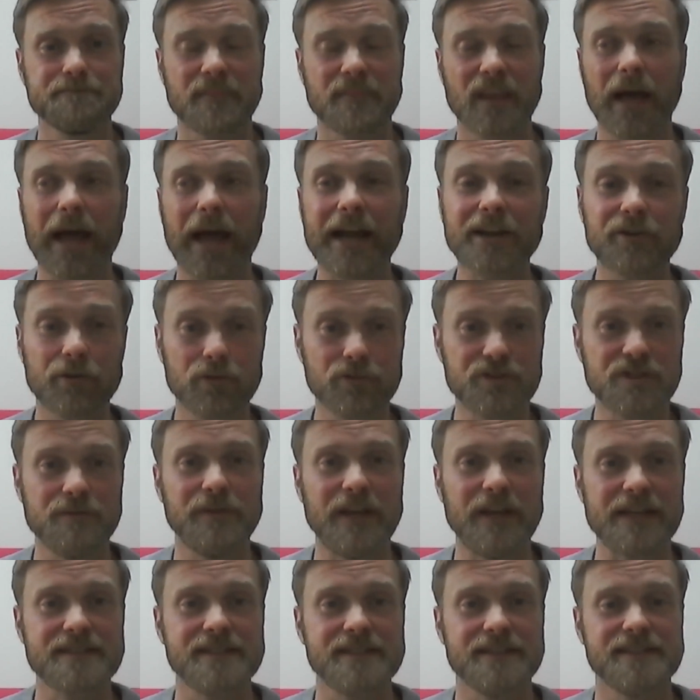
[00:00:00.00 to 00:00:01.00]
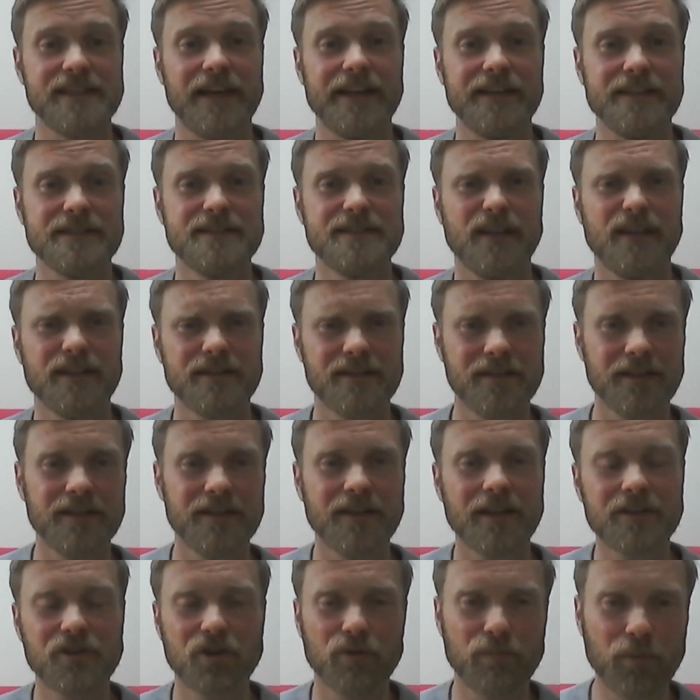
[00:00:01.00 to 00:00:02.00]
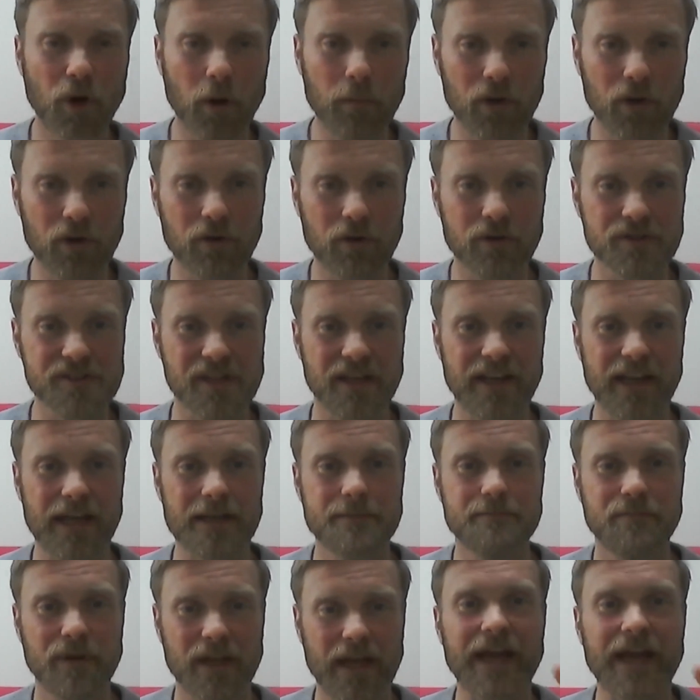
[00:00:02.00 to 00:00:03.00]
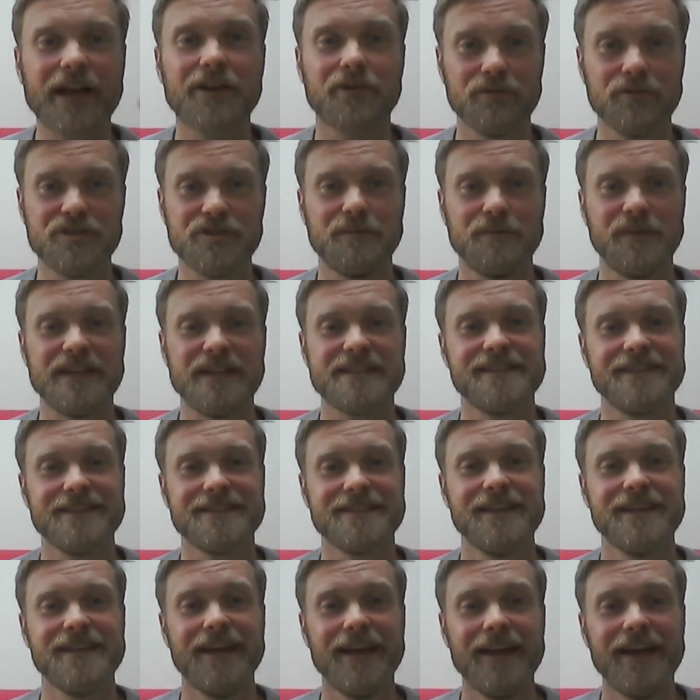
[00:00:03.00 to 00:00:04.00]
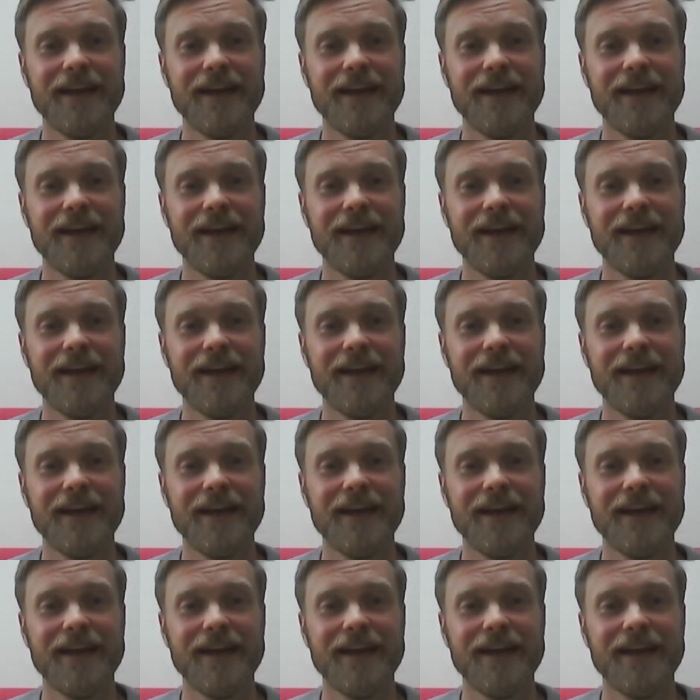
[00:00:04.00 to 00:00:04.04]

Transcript: acro gymnastics, that is, not your pommel horse and that, but acro gymnastics.